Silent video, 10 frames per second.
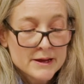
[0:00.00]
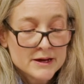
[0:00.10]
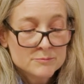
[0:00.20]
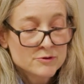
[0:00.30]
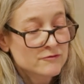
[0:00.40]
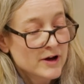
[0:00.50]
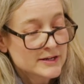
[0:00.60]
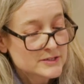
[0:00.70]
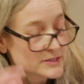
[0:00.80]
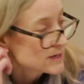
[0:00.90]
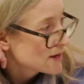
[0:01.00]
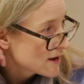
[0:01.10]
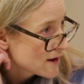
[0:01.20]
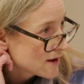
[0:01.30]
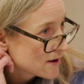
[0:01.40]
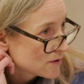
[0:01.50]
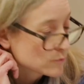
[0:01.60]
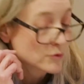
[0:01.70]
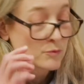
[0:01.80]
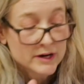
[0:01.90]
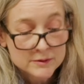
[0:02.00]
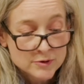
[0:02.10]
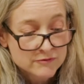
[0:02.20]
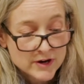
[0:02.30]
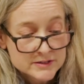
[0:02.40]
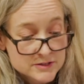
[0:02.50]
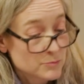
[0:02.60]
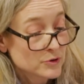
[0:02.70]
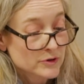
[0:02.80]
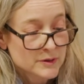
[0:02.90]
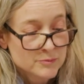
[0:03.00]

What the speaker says: It provides, it provides the book.